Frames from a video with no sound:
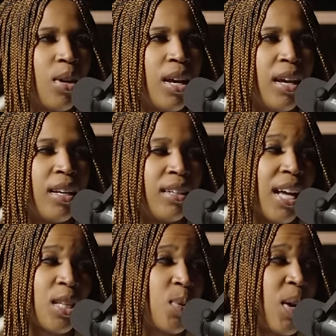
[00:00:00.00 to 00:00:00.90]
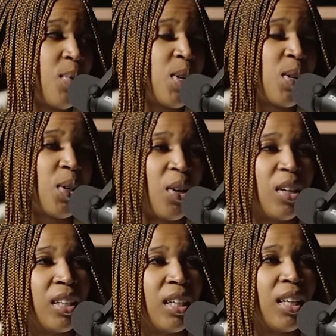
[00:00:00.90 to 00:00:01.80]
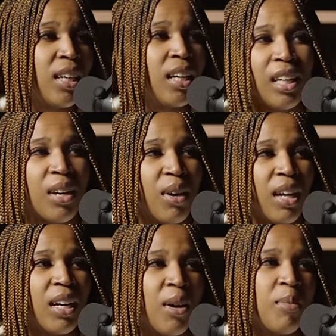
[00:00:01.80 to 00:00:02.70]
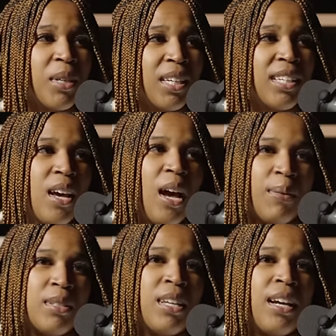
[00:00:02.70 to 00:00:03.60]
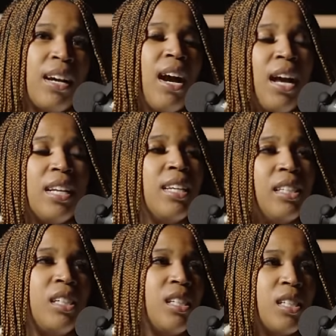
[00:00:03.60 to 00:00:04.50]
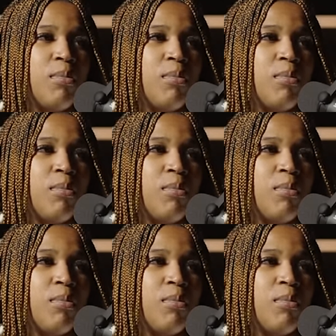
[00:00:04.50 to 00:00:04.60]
and that's why we are currently in LA right now because I was like, I need to just